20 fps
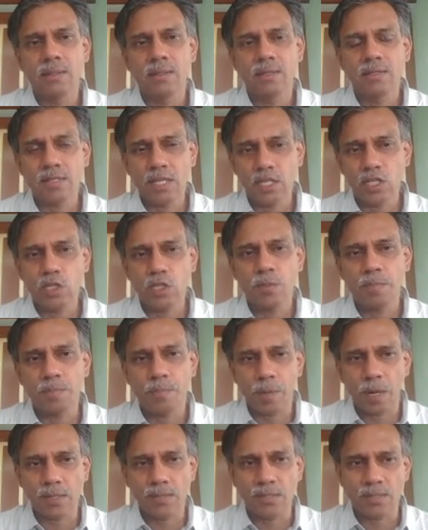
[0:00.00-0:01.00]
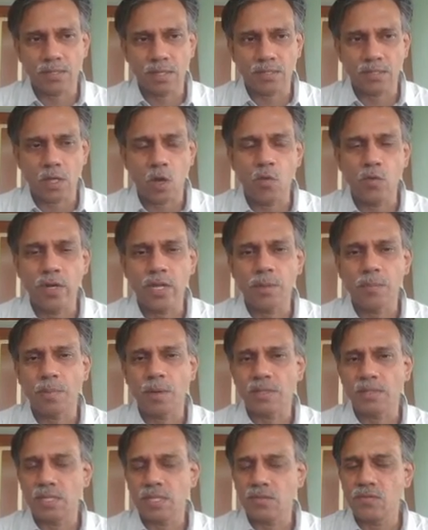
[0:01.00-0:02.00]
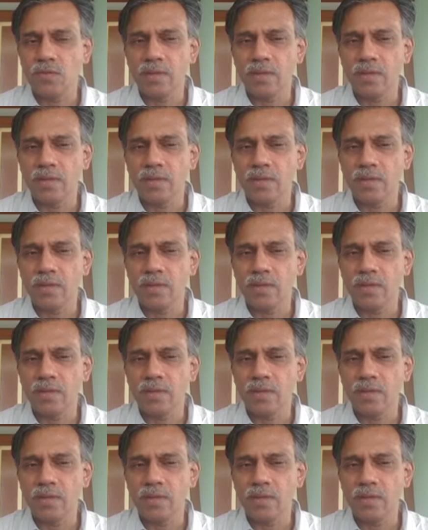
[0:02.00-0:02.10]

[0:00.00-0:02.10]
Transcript: such process, counting process,